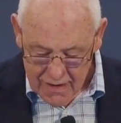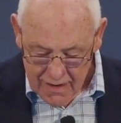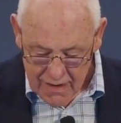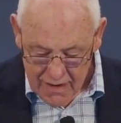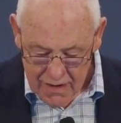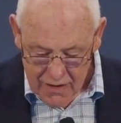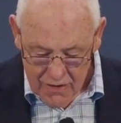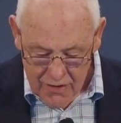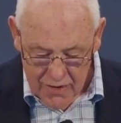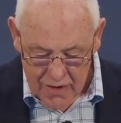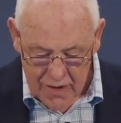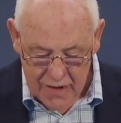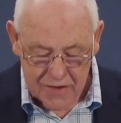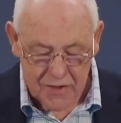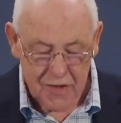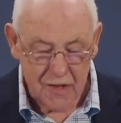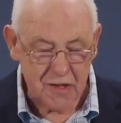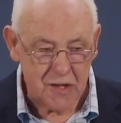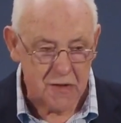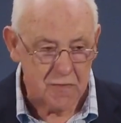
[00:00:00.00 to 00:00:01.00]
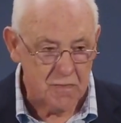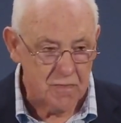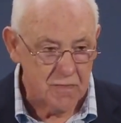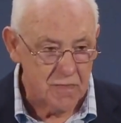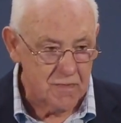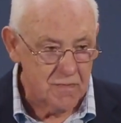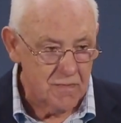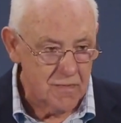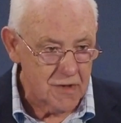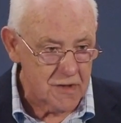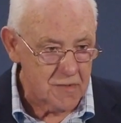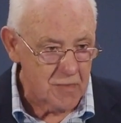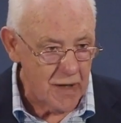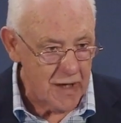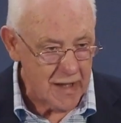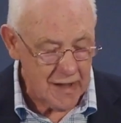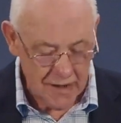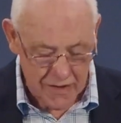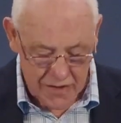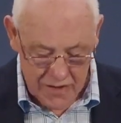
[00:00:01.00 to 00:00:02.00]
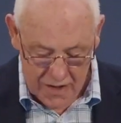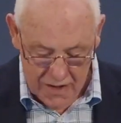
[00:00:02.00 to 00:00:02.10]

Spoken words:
and who it is that's speaking to